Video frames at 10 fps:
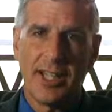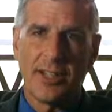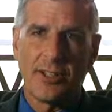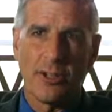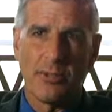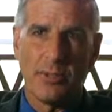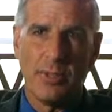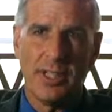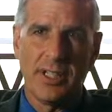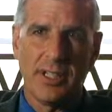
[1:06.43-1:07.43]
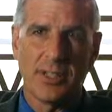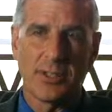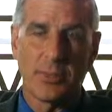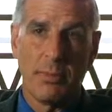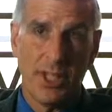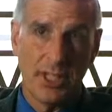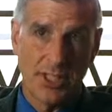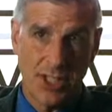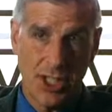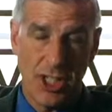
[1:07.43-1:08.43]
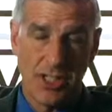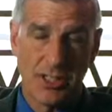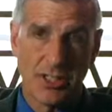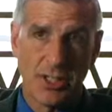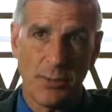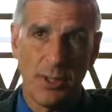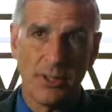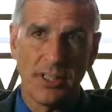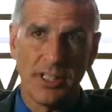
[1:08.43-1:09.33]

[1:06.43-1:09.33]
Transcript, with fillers: I thought it would be a tremendous challenge to be able to